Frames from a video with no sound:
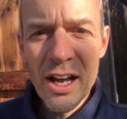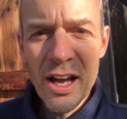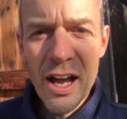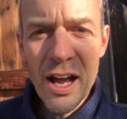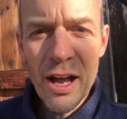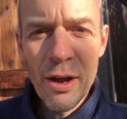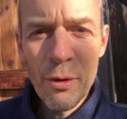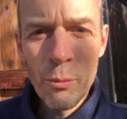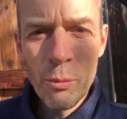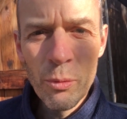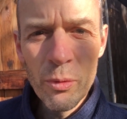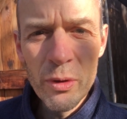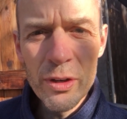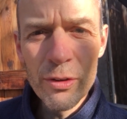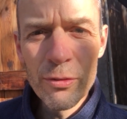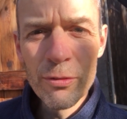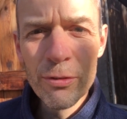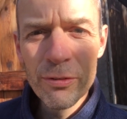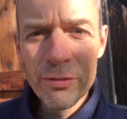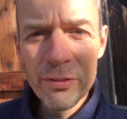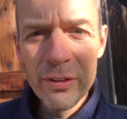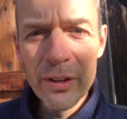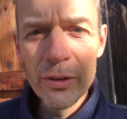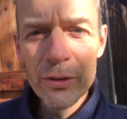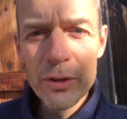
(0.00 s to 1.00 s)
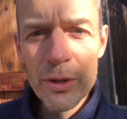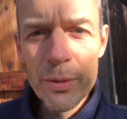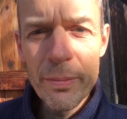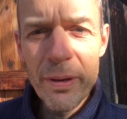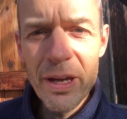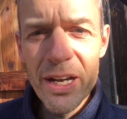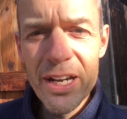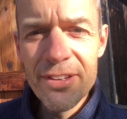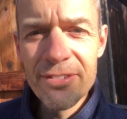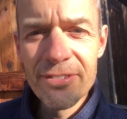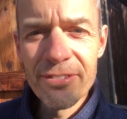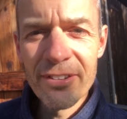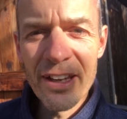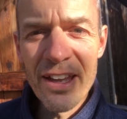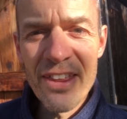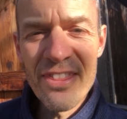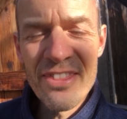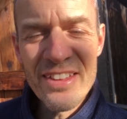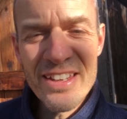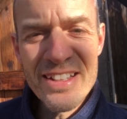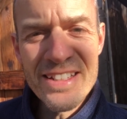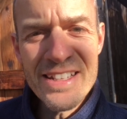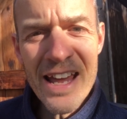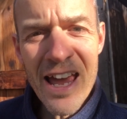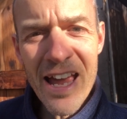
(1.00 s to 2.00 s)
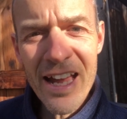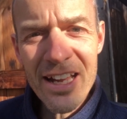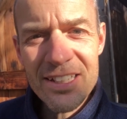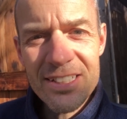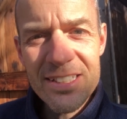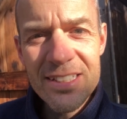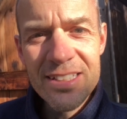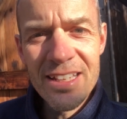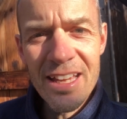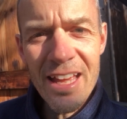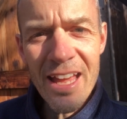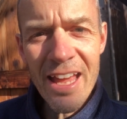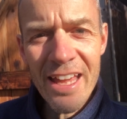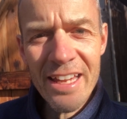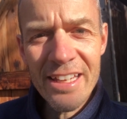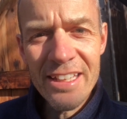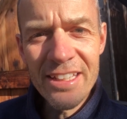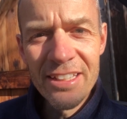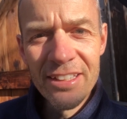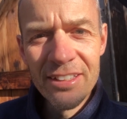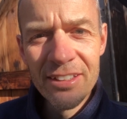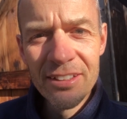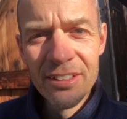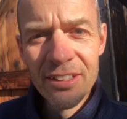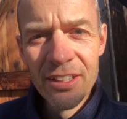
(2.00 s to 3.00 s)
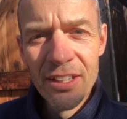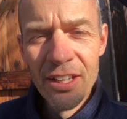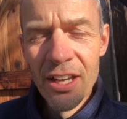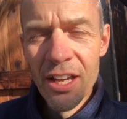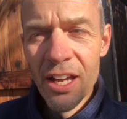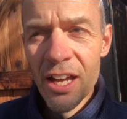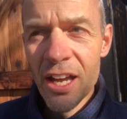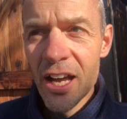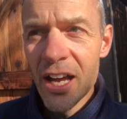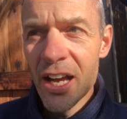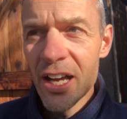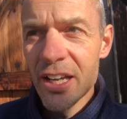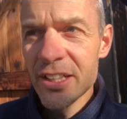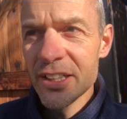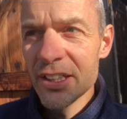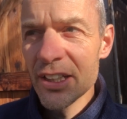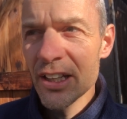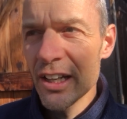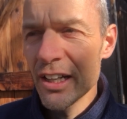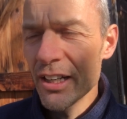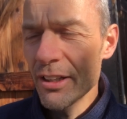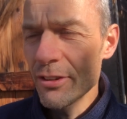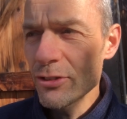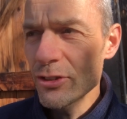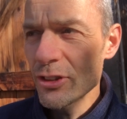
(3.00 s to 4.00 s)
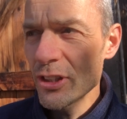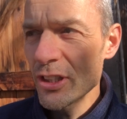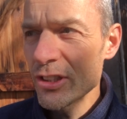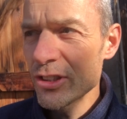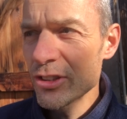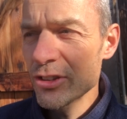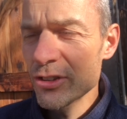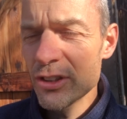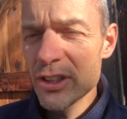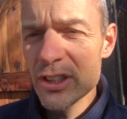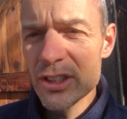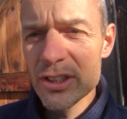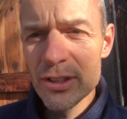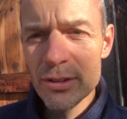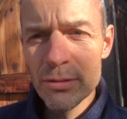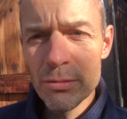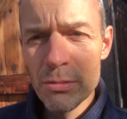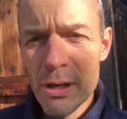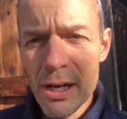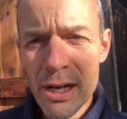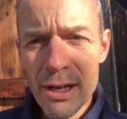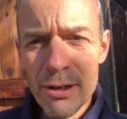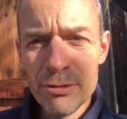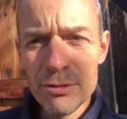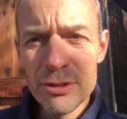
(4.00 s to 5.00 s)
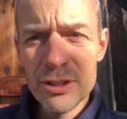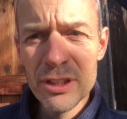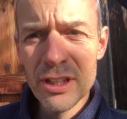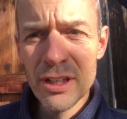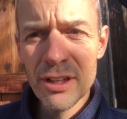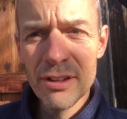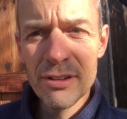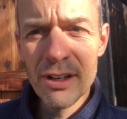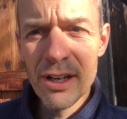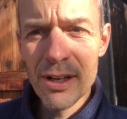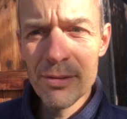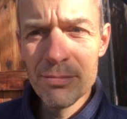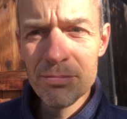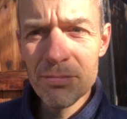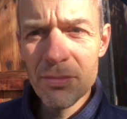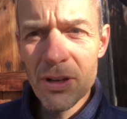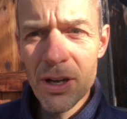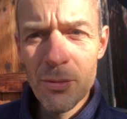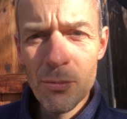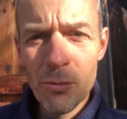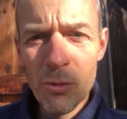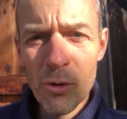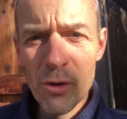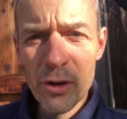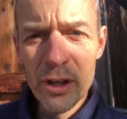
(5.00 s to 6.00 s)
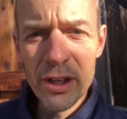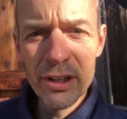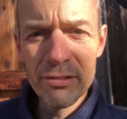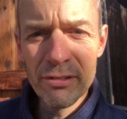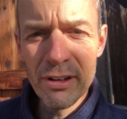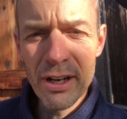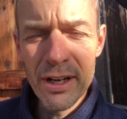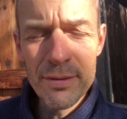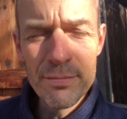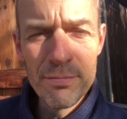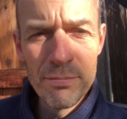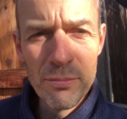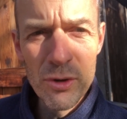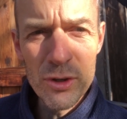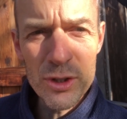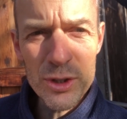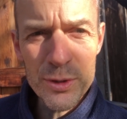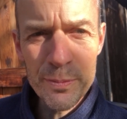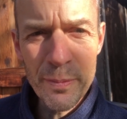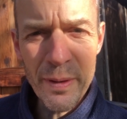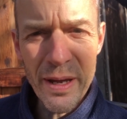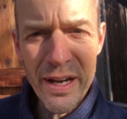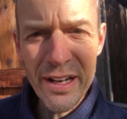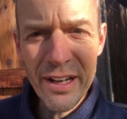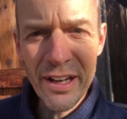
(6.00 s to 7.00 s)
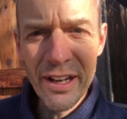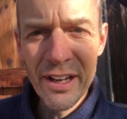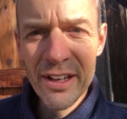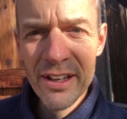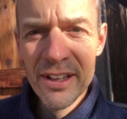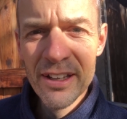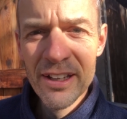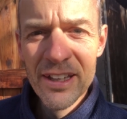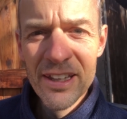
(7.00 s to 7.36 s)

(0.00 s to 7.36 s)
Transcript: I will feel the benefit the next day, and I'll say to Teresa, wow, you know, I'm walking around much better.